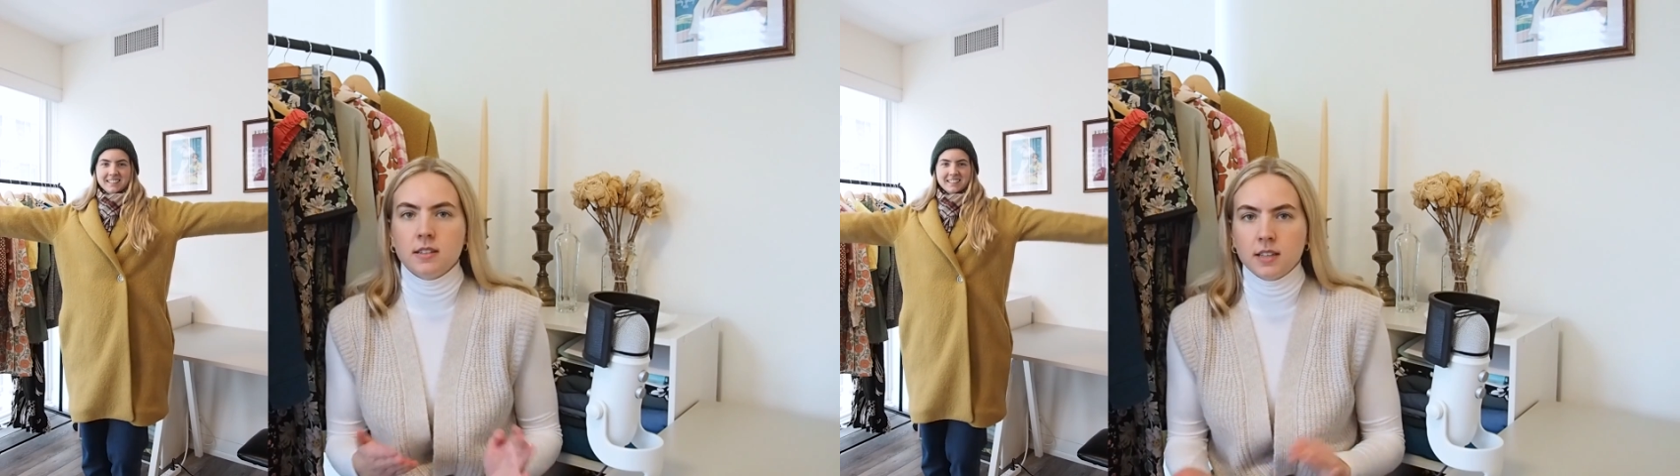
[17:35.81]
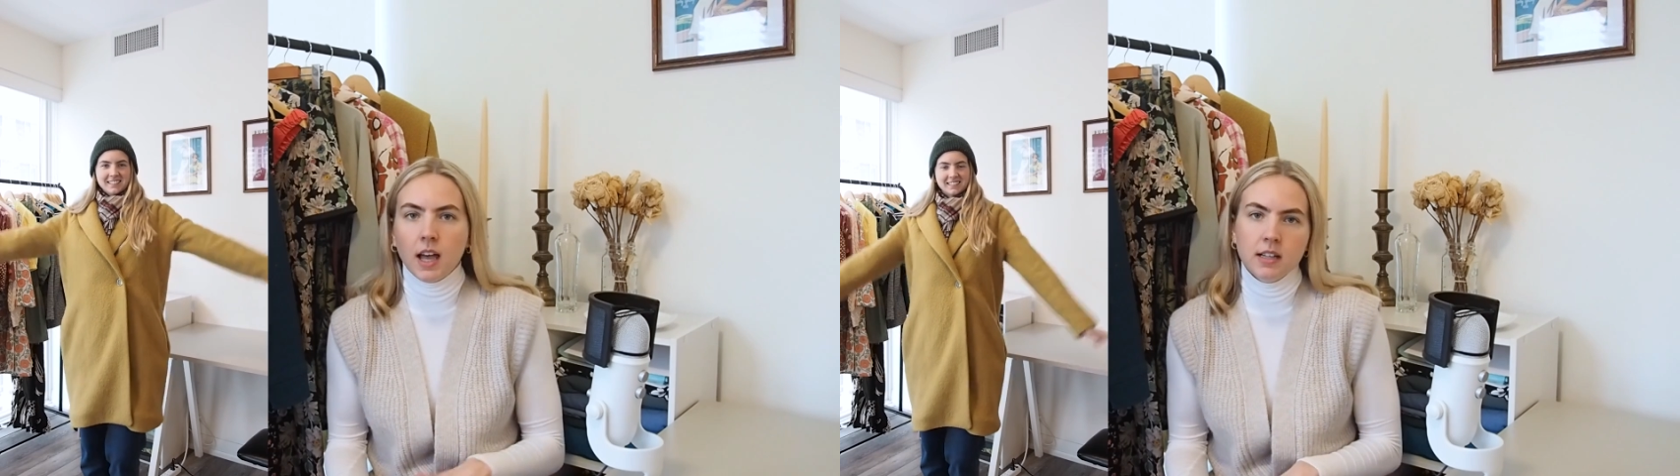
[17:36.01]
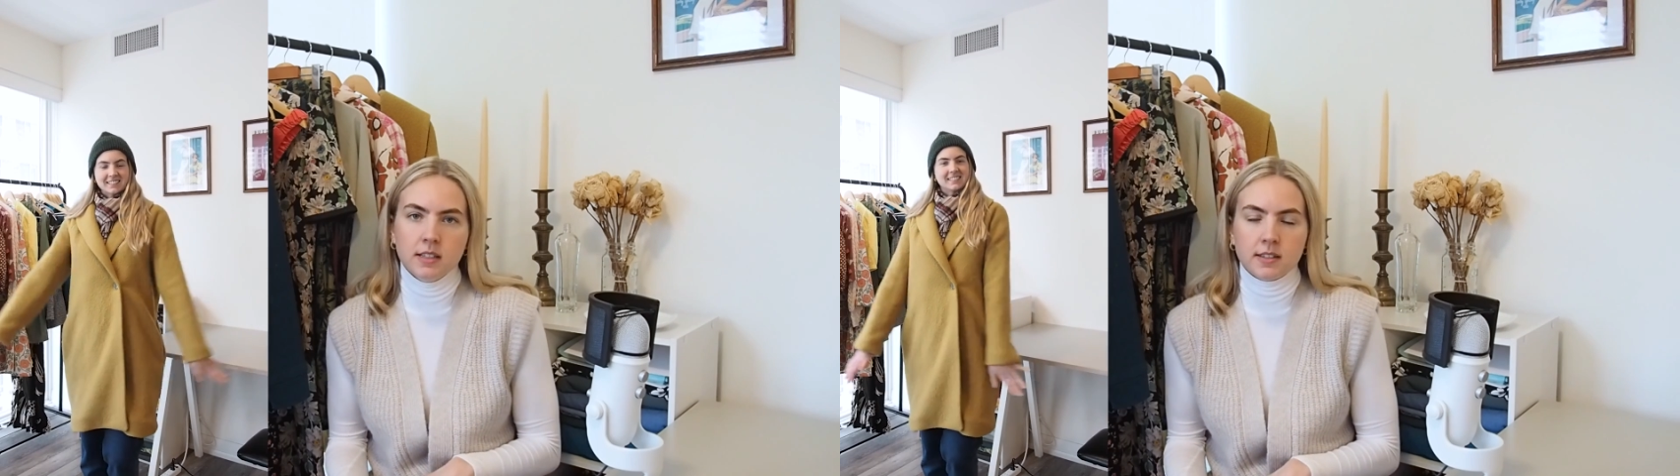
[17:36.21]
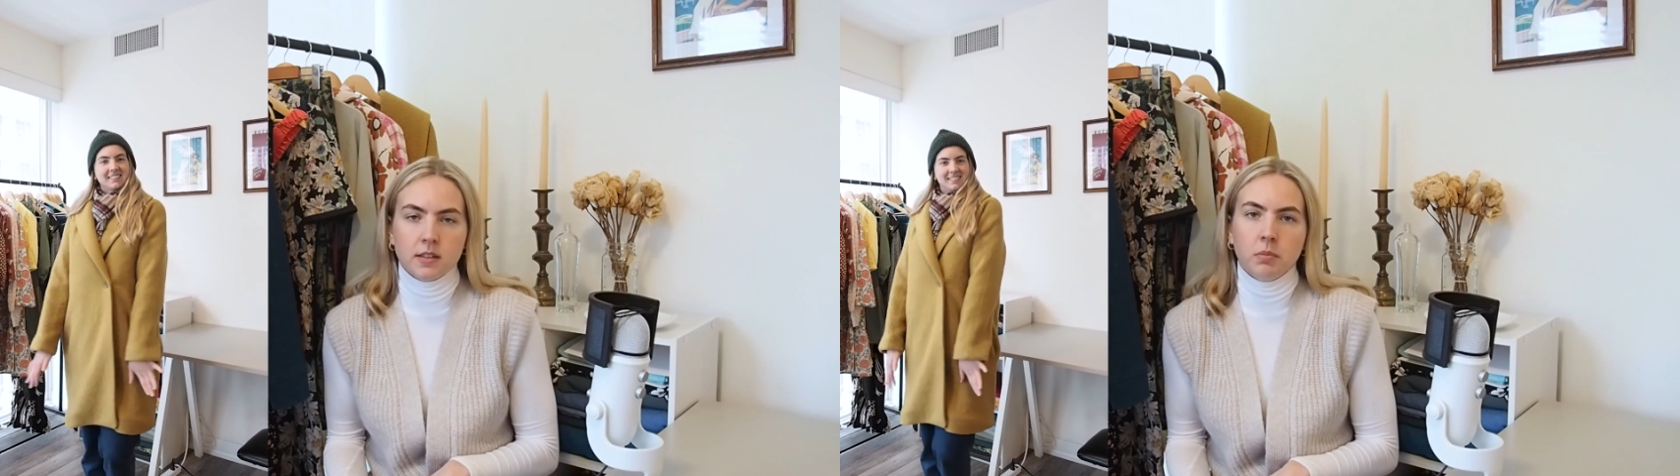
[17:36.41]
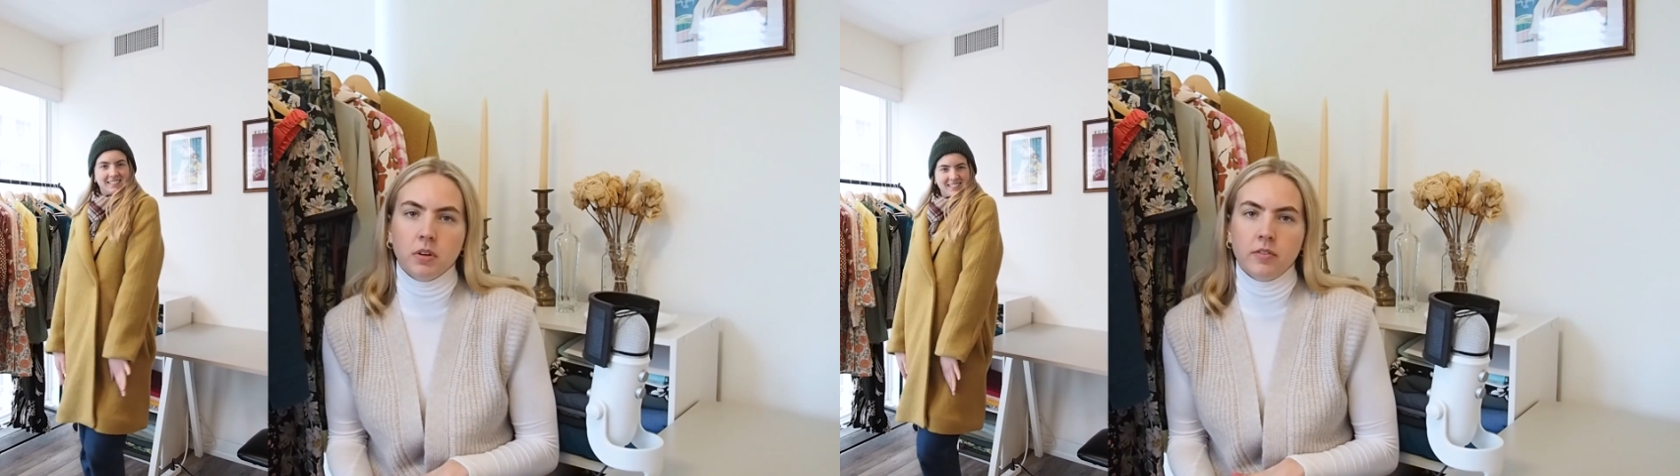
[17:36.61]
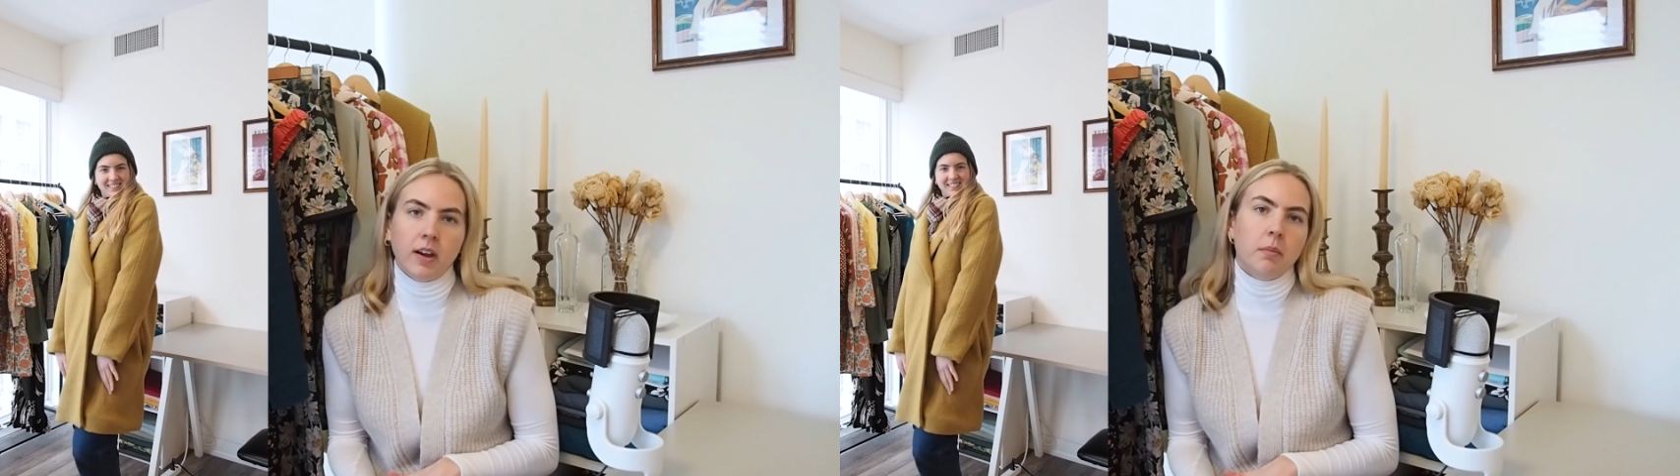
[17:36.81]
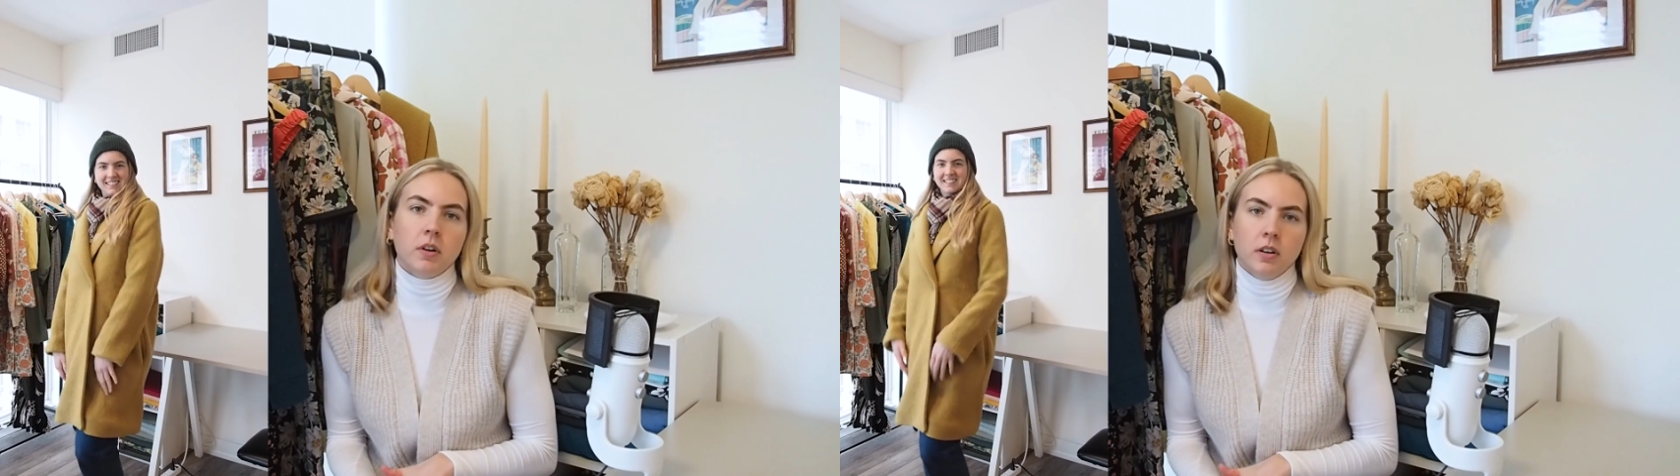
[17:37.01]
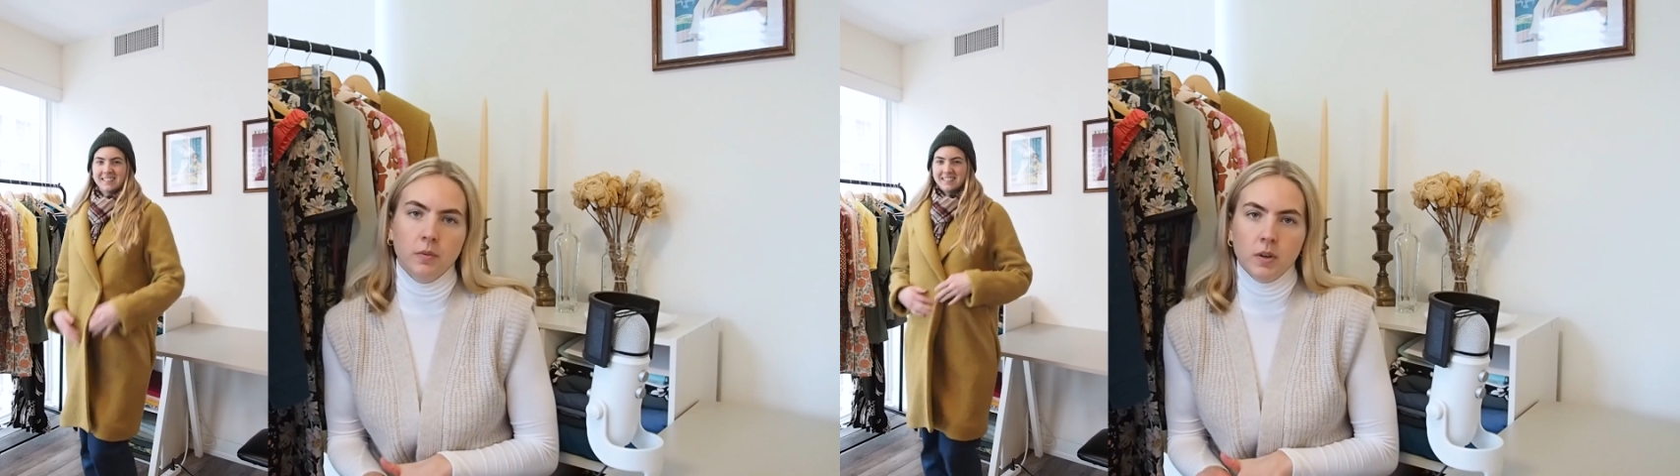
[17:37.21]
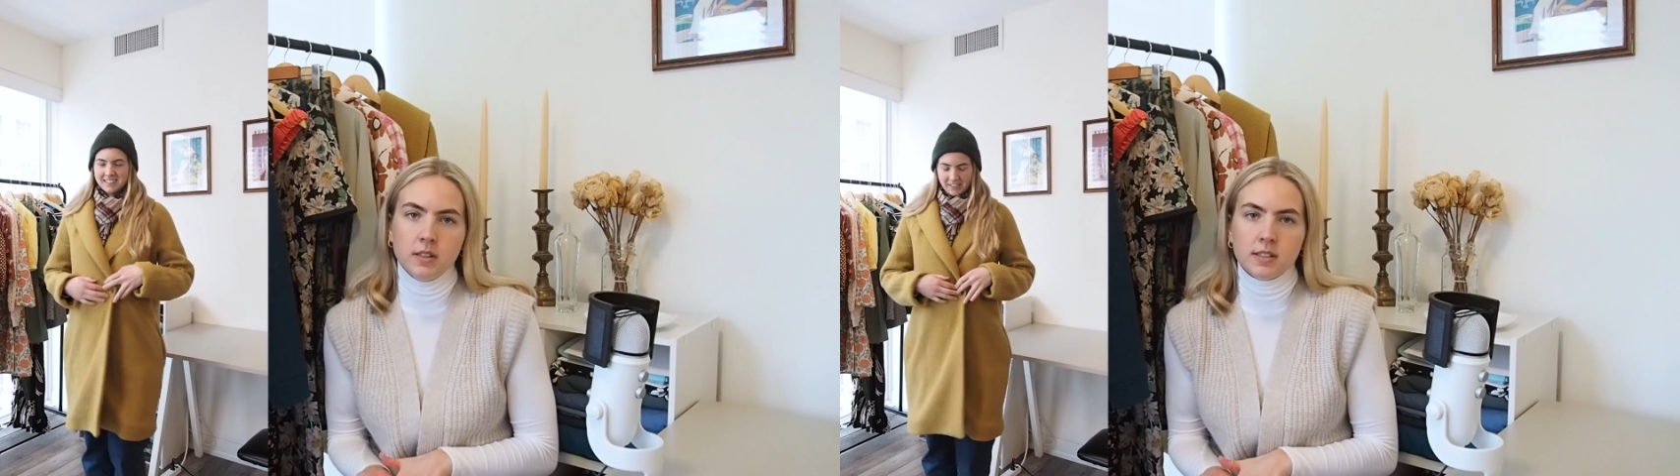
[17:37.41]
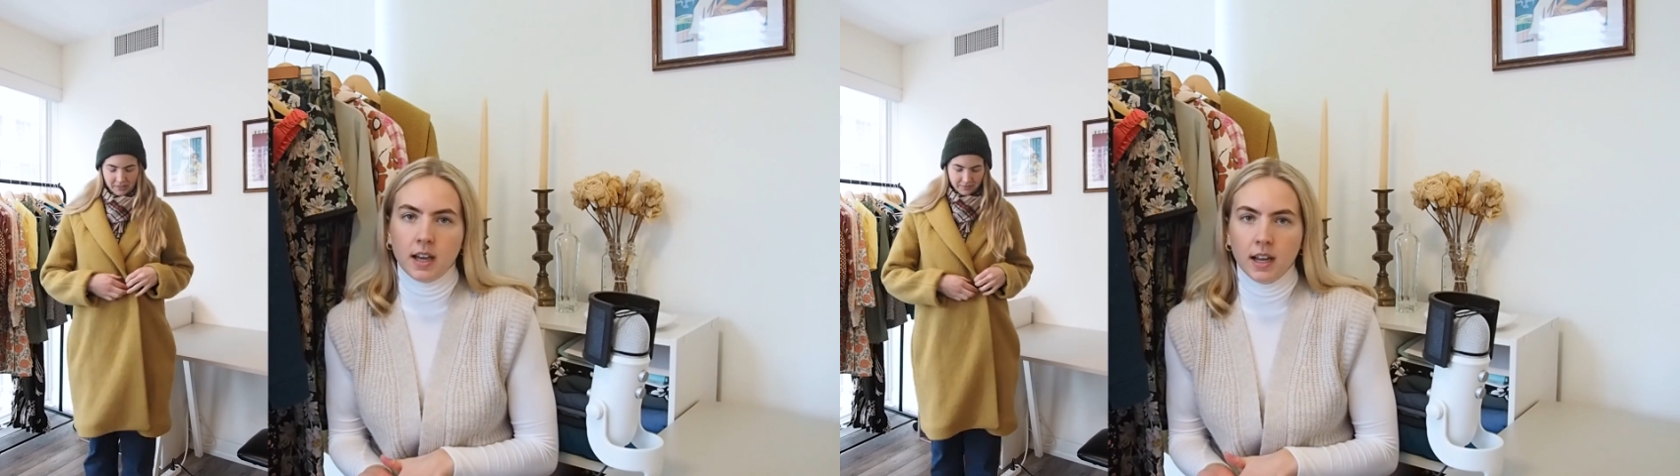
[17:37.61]
satin slippery fabric on one
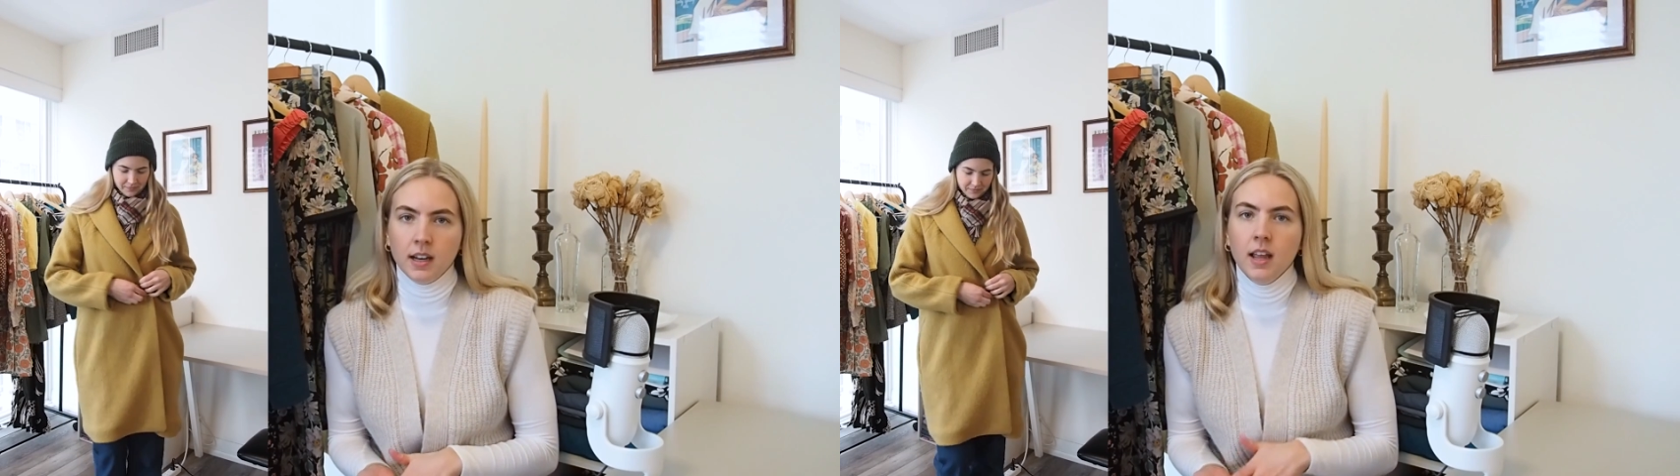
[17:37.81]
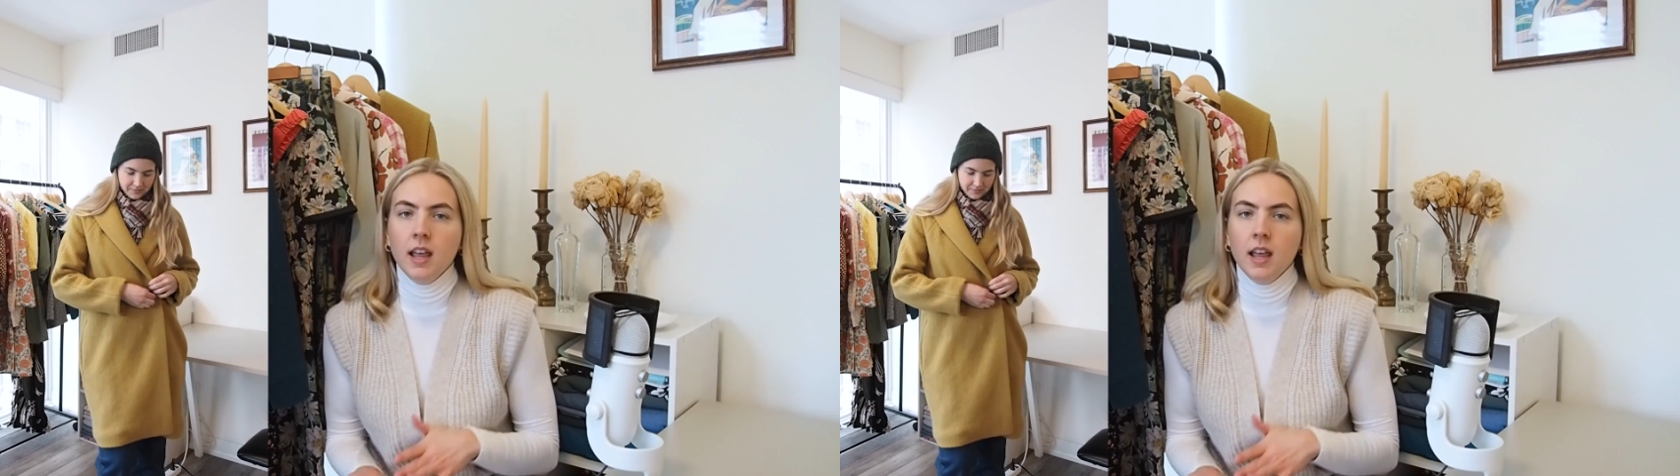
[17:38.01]
side